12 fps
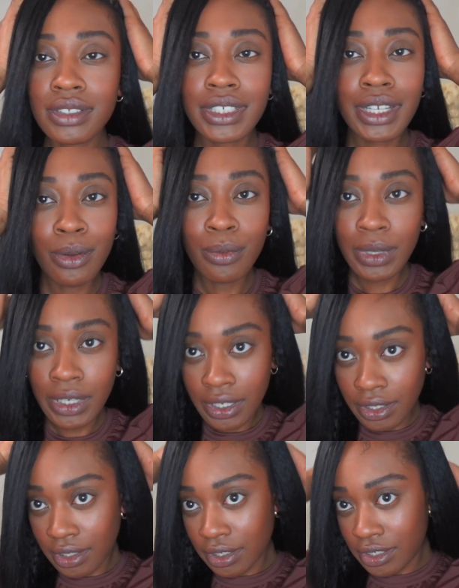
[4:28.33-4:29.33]
look at what
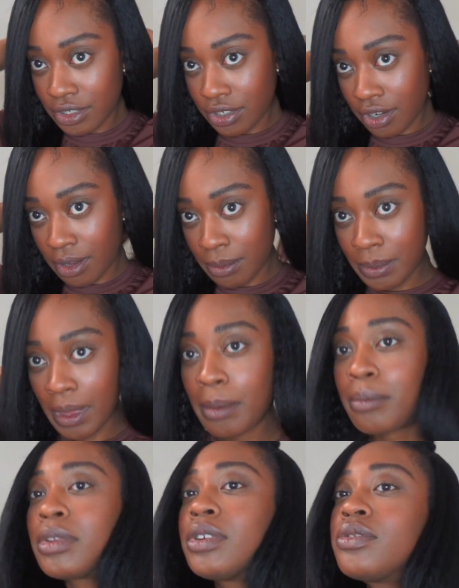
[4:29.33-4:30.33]
a good job
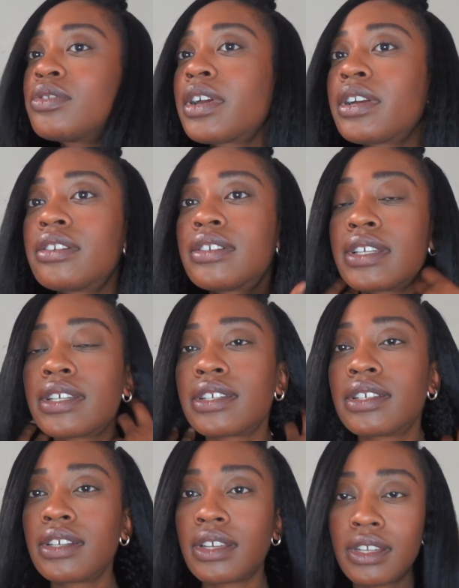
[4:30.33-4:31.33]
that blow dryer
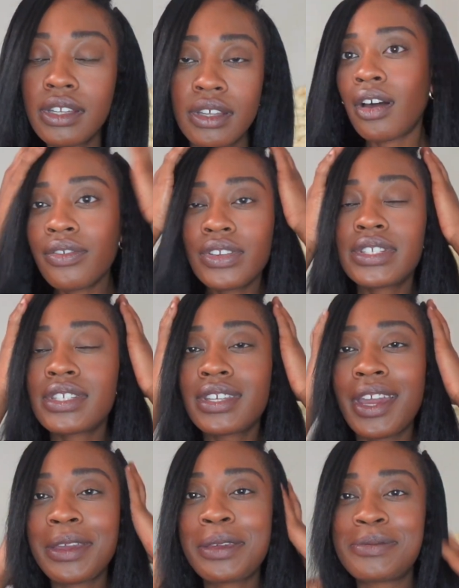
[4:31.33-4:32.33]
did.
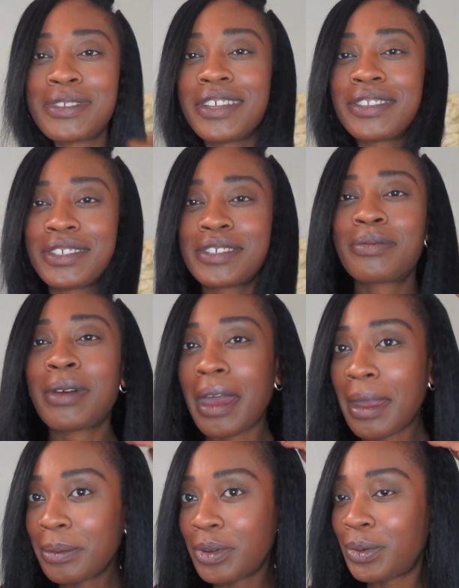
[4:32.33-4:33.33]
Obviously, I keep saying this, but
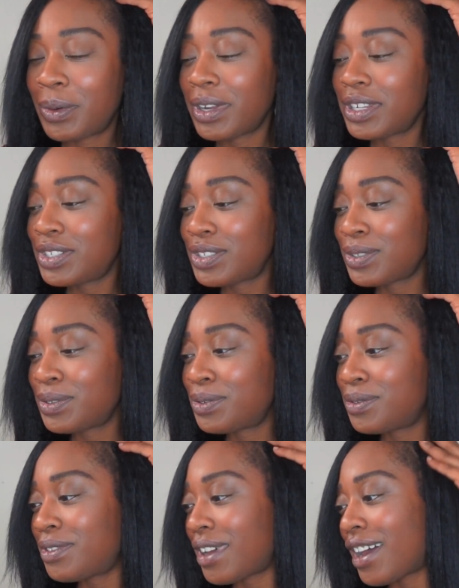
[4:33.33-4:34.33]
I'm going
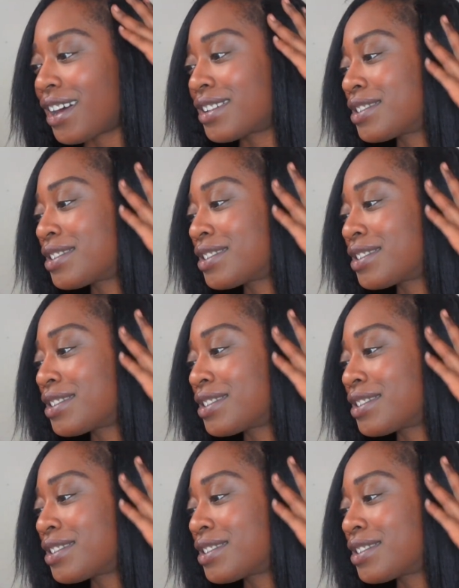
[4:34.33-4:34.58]
to add